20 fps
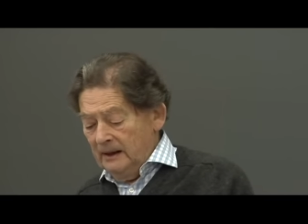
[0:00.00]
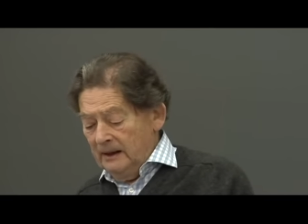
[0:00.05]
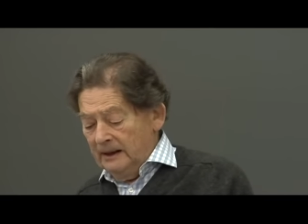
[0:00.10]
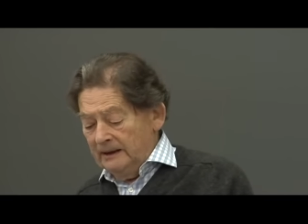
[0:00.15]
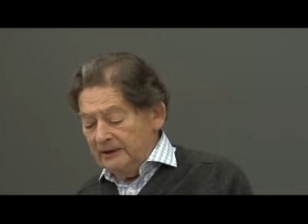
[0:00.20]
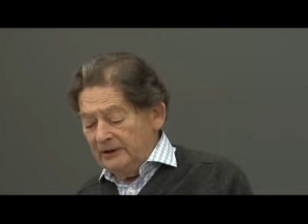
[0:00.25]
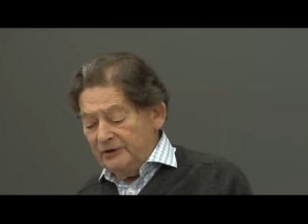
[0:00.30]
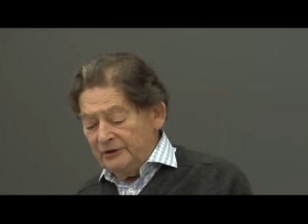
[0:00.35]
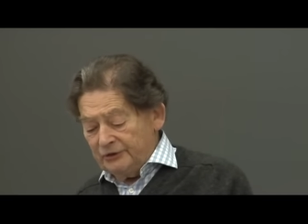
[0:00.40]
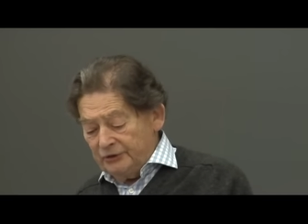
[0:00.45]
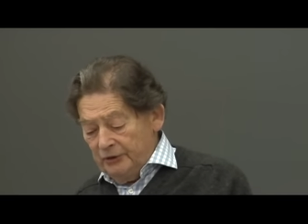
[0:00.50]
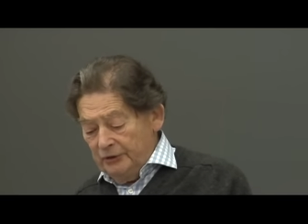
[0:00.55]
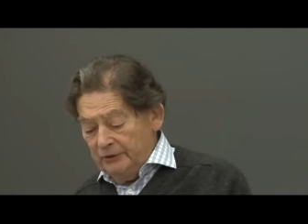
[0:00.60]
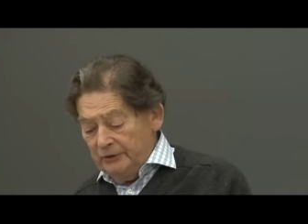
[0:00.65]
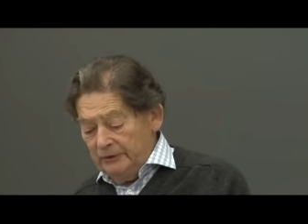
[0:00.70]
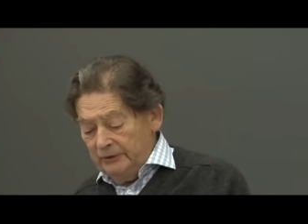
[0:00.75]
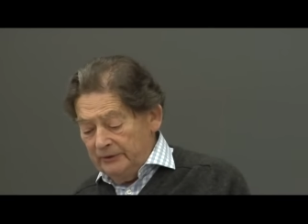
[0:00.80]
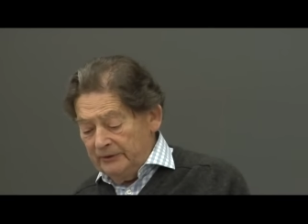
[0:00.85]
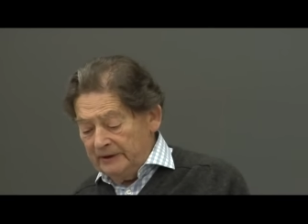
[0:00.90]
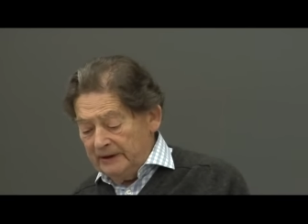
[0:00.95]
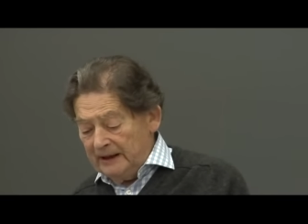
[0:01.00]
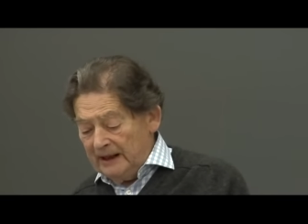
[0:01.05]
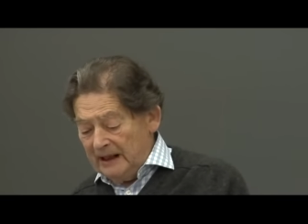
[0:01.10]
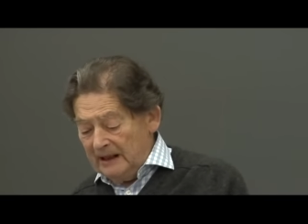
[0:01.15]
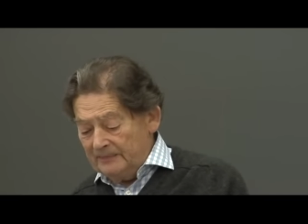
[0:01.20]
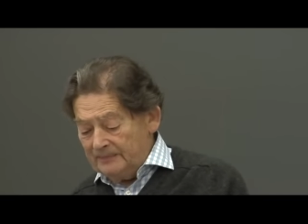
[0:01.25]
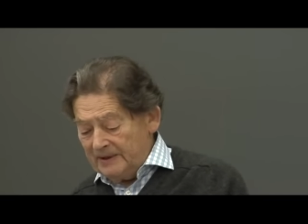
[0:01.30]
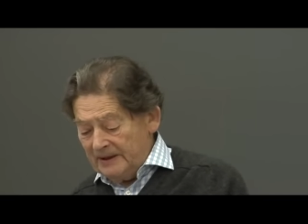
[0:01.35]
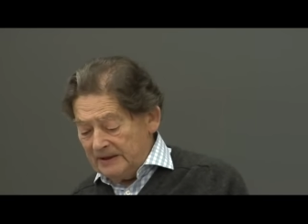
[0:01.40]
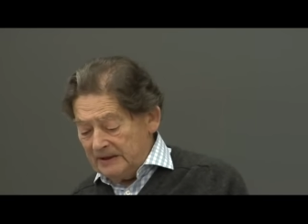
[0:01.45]
It is true that
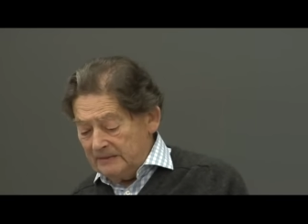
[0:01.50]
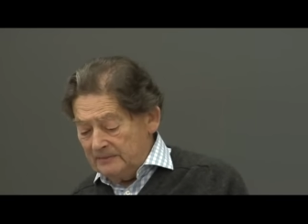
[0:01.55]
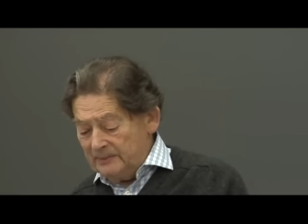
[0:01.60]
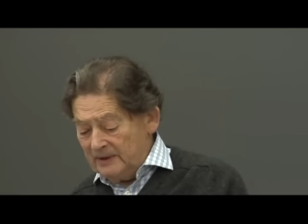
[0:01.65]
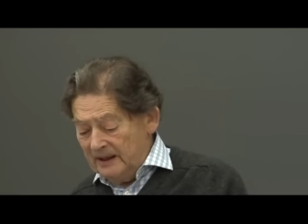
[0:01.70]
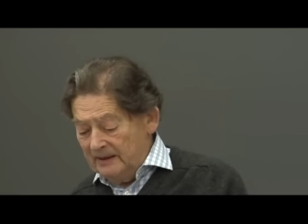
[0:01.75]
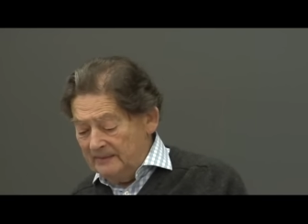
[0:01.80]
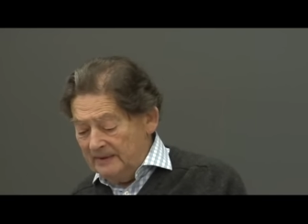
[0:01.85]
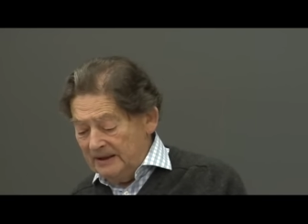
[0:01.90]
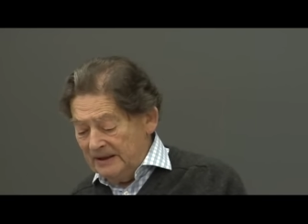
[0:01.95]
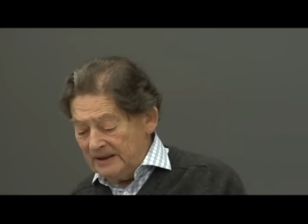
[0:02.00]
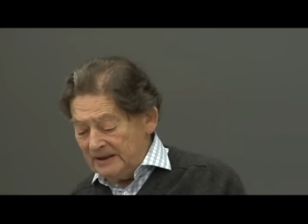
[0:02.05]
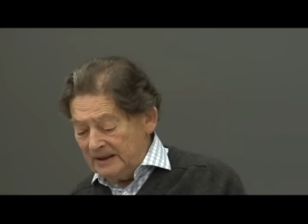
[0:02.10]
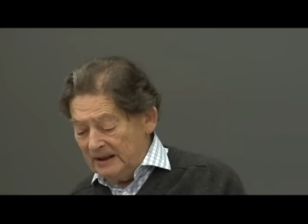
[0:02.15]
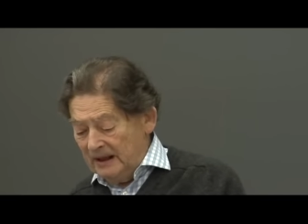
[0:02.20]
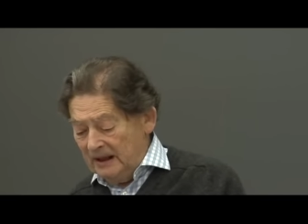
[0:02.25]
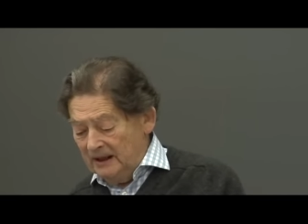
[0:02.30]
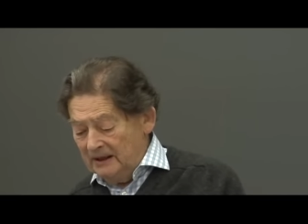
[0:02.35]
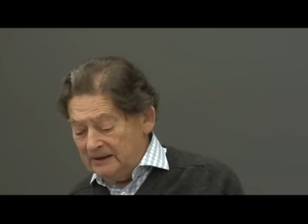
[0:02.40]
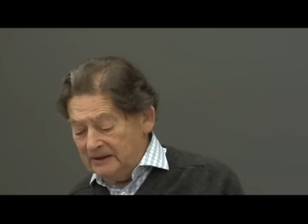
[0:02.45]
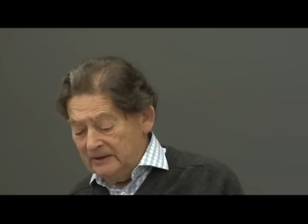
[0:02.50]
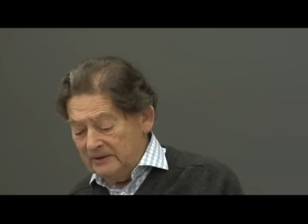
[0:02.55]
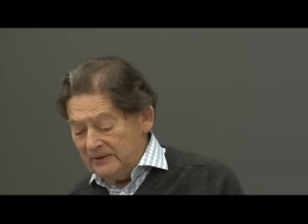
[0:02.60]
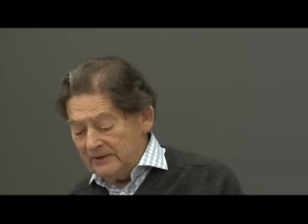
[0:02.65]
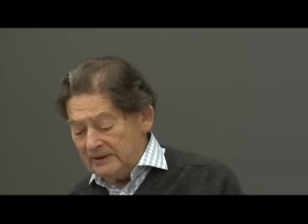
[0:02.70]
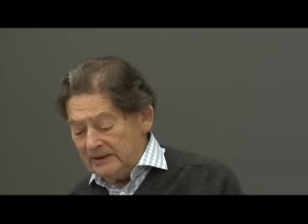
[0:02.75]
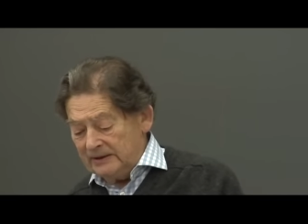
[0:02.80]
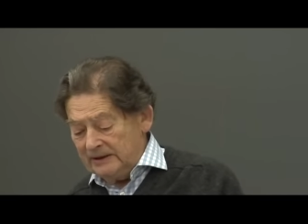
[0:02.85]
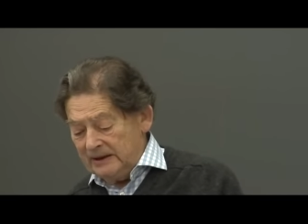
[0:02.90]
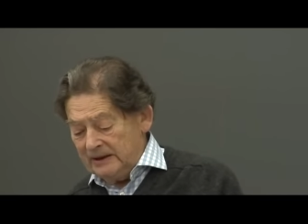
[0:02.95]
our present Prime Minister
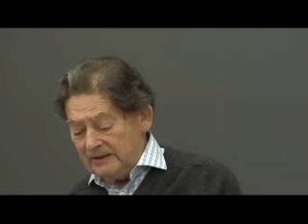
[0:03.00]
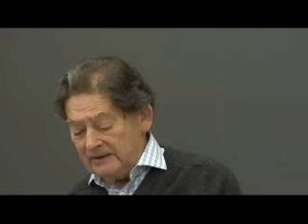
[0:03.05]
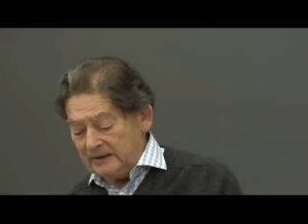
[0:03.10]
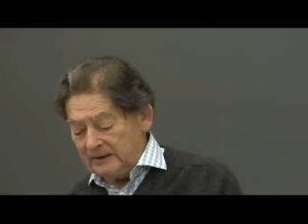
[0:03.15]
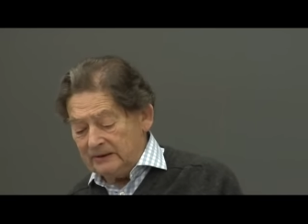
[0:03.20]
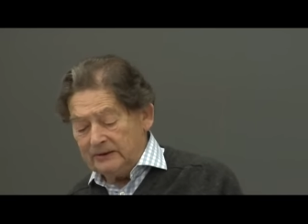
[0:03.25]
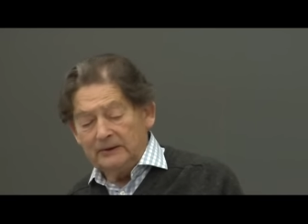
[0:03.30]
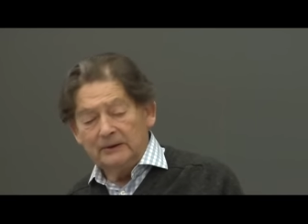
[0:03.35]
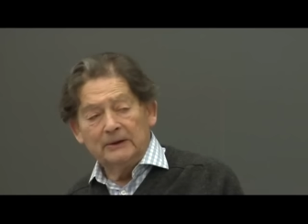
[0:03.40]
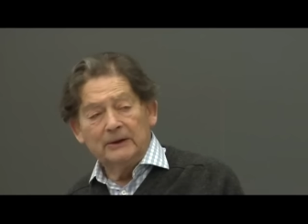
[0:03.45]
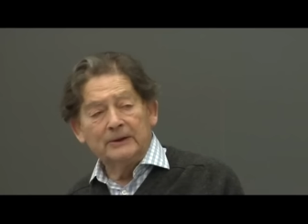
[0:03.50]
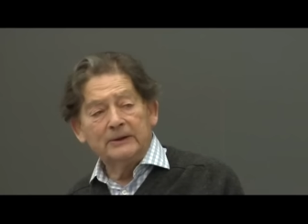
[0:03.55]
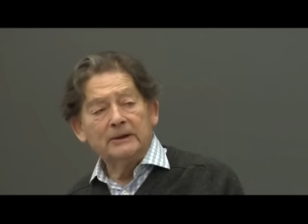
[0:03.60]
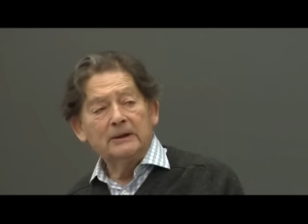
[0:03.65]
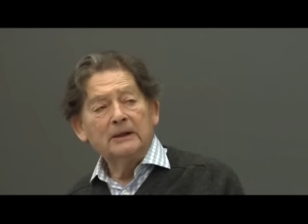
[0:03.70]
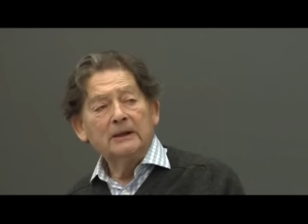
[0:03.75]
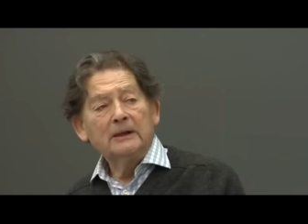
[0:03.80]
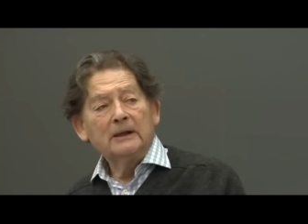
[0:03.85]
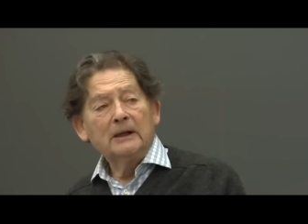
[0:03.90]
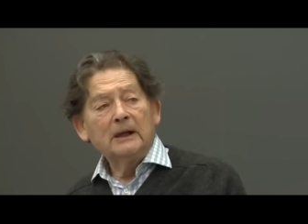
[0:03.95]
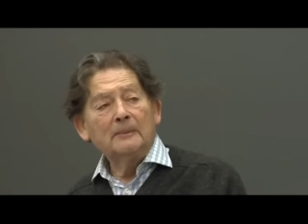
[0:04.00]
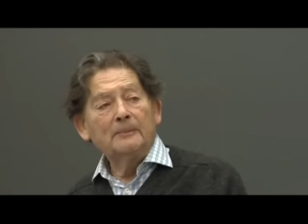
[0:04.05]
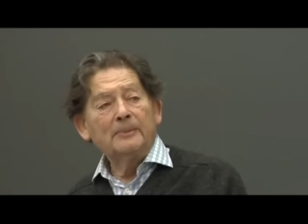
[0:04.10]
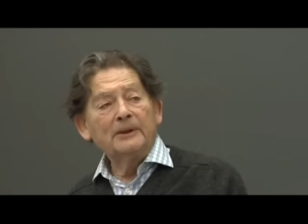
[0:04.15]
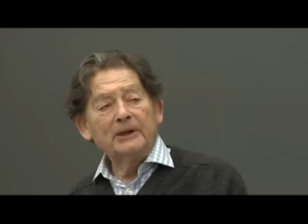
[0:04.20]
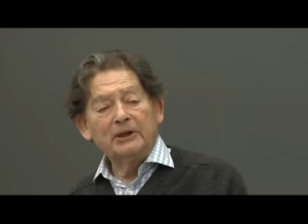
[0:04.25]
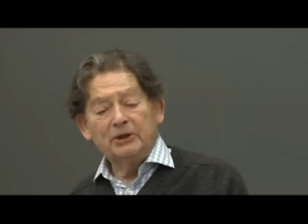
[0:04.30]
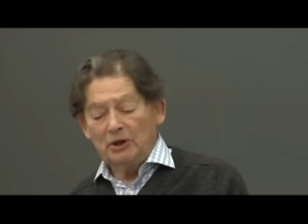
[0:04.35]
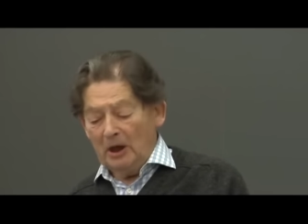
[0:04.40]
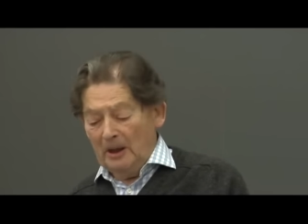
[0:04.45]
argues that he secured a
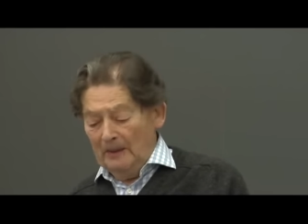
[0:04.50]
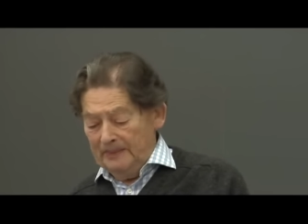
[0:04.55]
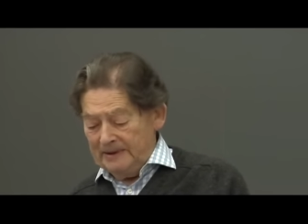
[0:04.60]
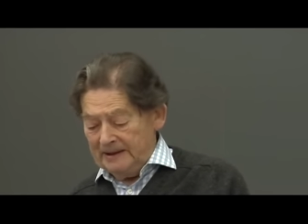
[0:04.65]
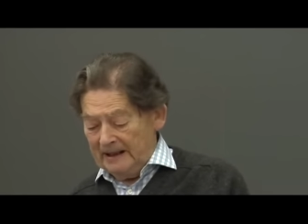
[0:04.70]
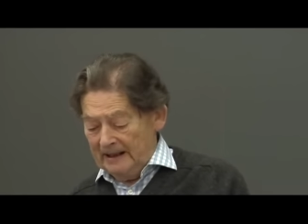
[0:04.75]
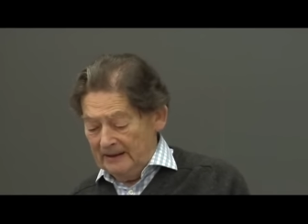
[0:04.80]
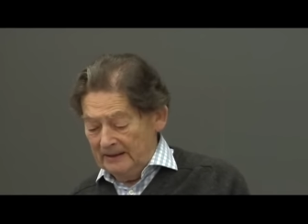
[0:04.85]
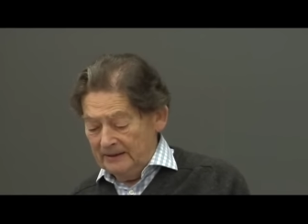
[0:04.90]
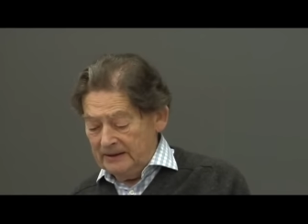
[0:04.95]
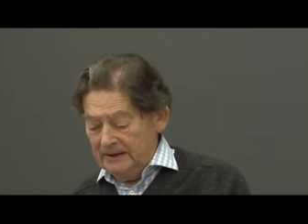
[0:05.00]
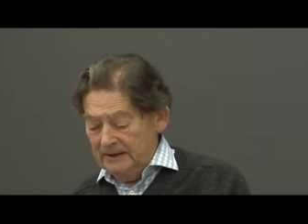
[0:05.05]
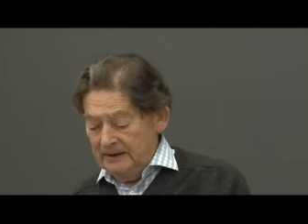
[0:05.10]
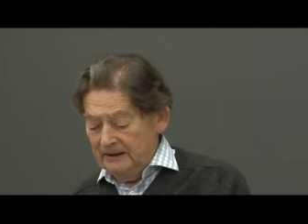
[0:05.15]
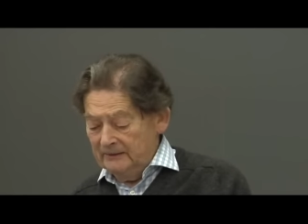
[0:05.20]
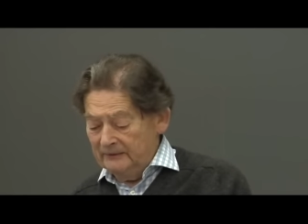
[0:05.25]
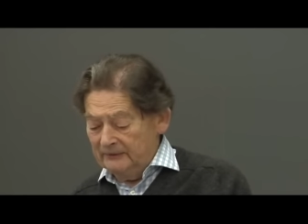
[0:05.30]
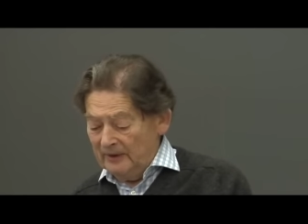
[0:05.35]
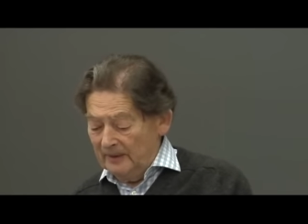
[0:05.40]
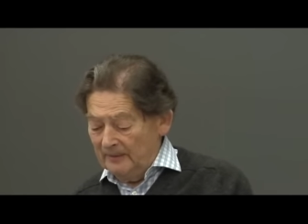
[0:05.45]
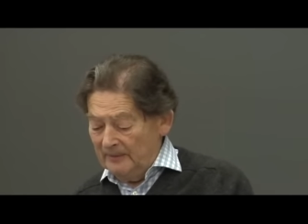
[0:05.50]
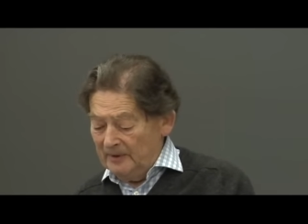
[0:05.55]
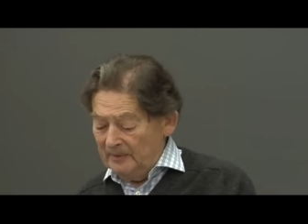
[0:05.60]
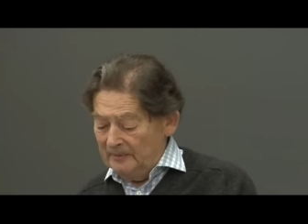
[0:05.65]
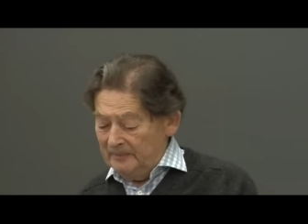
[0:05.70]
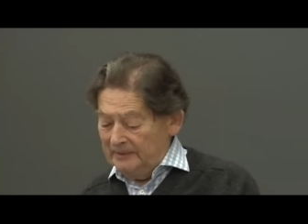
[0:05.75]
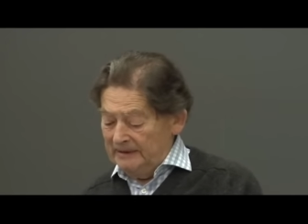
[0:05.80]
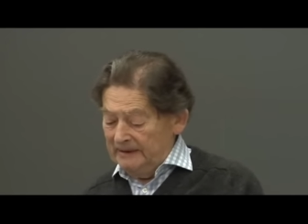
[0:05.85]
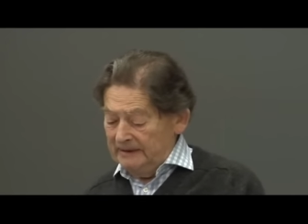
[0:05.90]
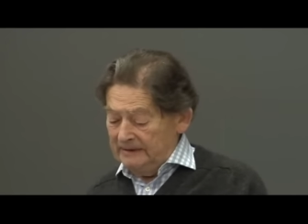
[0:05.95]
British opt out from the
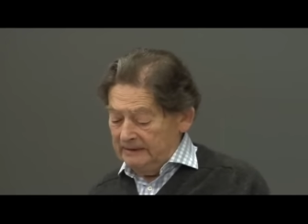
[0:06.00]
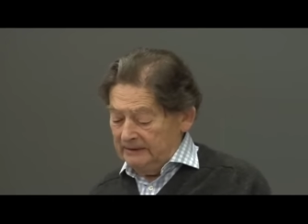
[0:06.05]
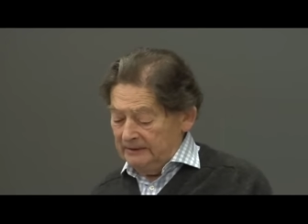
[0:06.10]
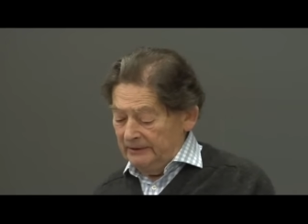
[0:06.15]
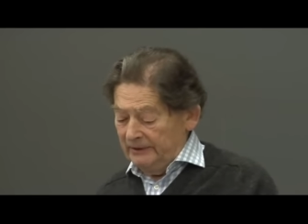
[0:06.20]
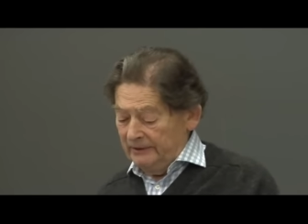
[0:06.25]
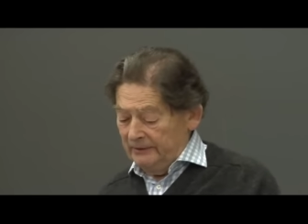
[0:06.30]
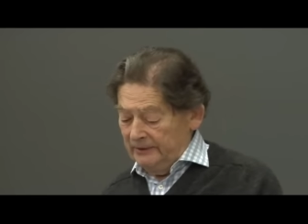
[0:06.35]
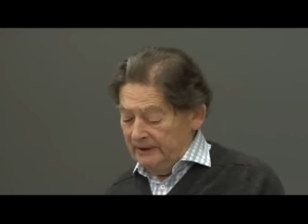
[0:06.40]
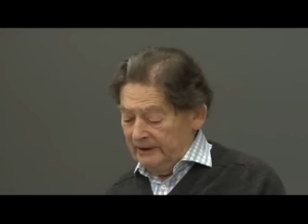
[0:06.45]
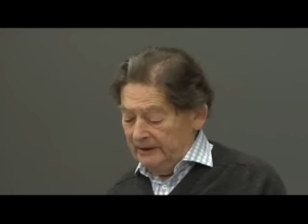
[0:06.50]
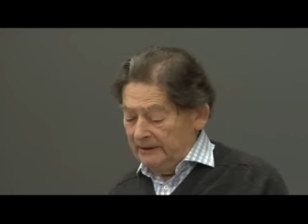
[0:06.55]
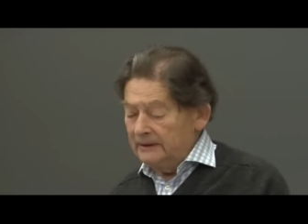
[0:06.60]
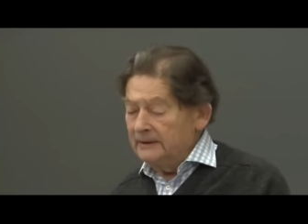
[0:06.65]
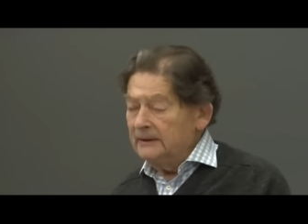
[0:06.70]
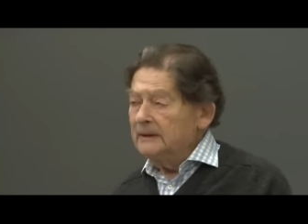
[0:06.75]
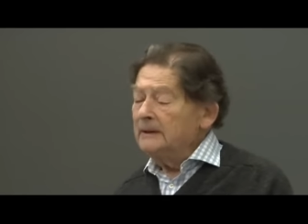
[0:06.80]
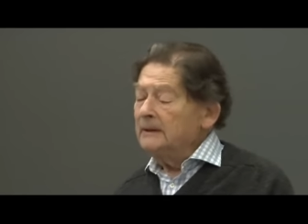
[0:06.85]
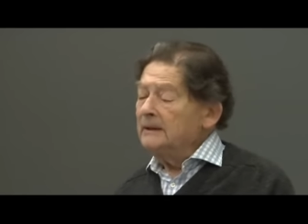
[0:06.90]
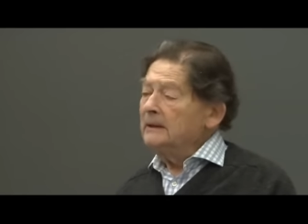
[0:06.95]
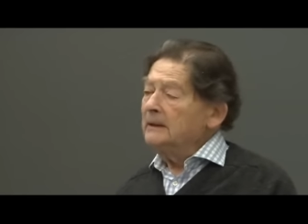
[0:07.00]
political union,